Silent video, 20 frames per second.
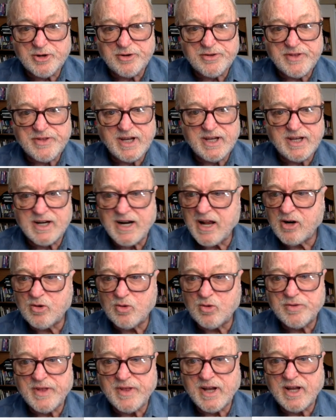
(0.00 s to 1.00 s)
thinking, I don't
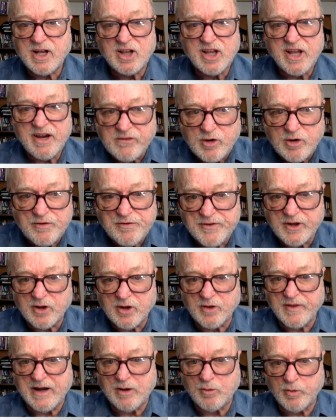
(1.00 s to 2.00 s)
think I'll ever feel
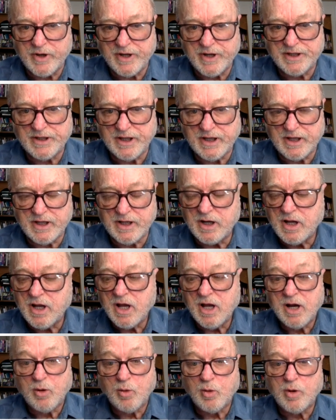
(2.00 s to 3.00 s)
that way again.
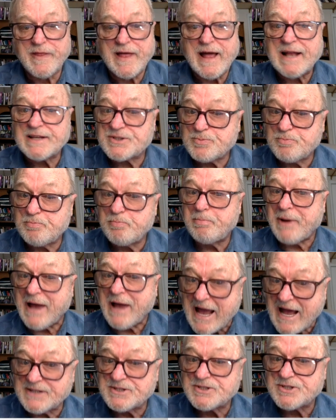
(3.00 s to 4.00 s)
Well, that's
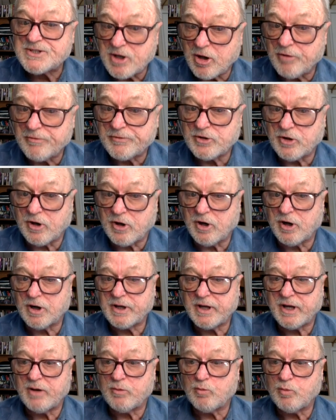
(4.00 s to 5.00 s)
bad self-talk.
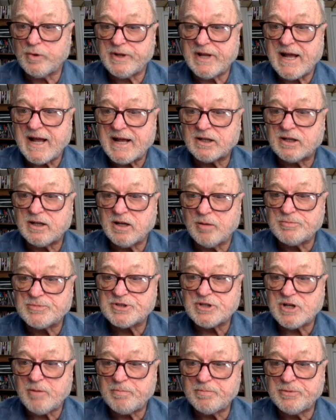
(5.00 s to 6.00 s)
And when that comes
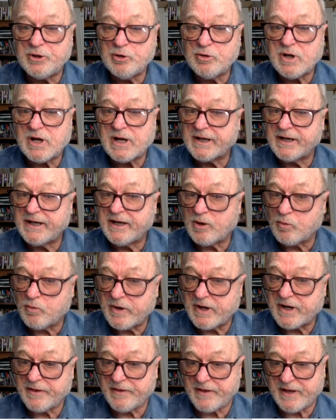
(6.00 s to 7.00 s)
right. up, you got to get
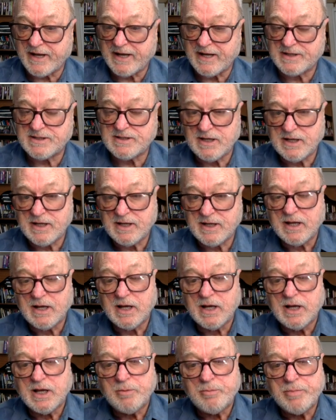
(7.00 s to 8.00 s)
rid of that.
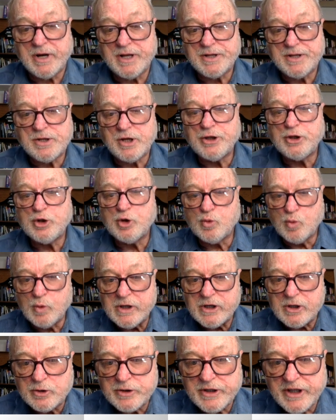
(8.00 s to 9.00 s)
But mm-hmm. uh, you
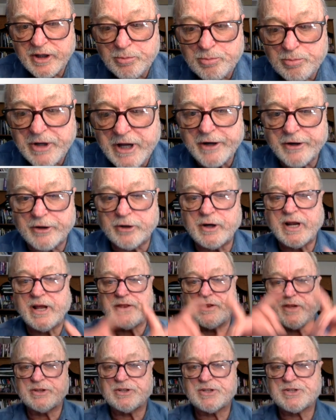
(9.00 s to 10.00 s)
will get better. And
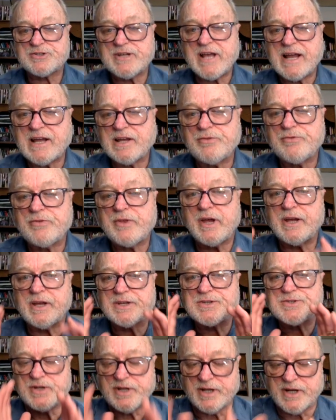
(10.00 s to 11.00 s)
then the second thing is
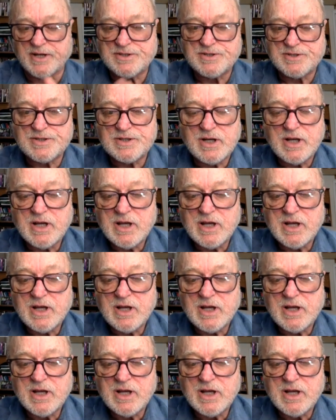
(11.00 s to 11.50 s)
this.